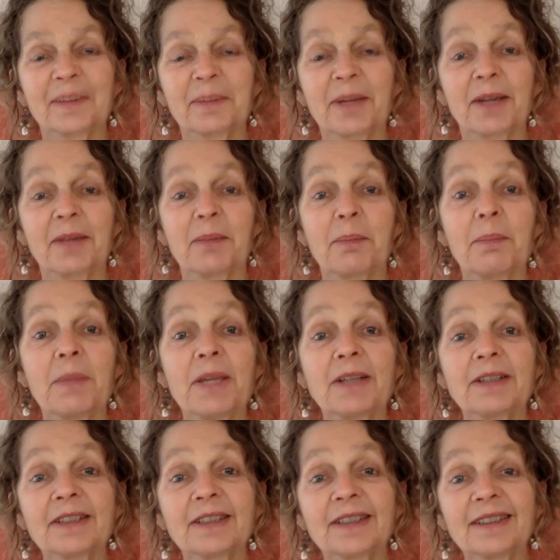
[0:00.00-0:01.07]
My
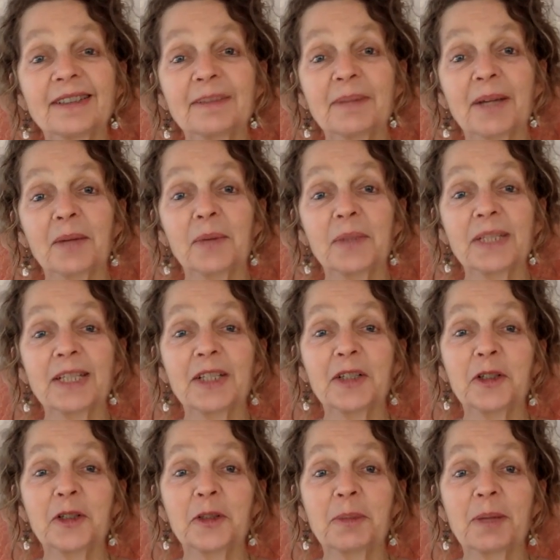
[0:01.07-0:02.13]
mirror, my
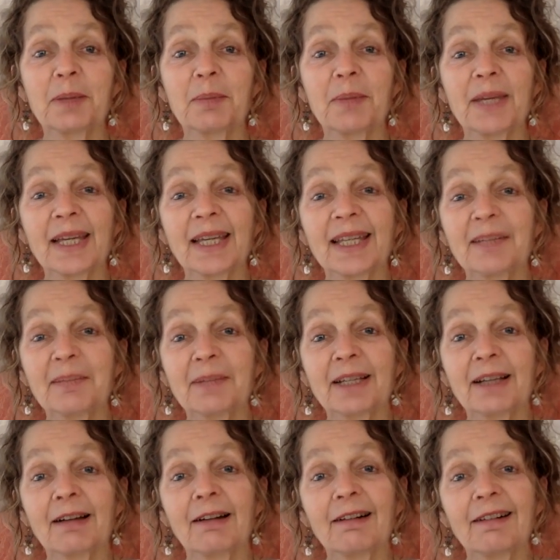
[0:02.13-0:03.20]
window, my bed, my
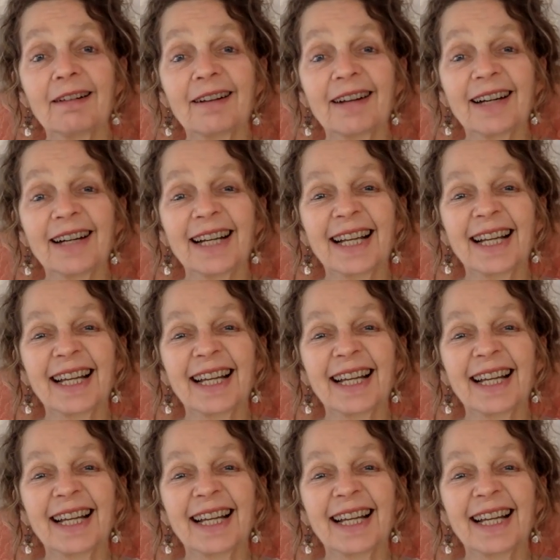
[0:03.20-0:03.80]
car,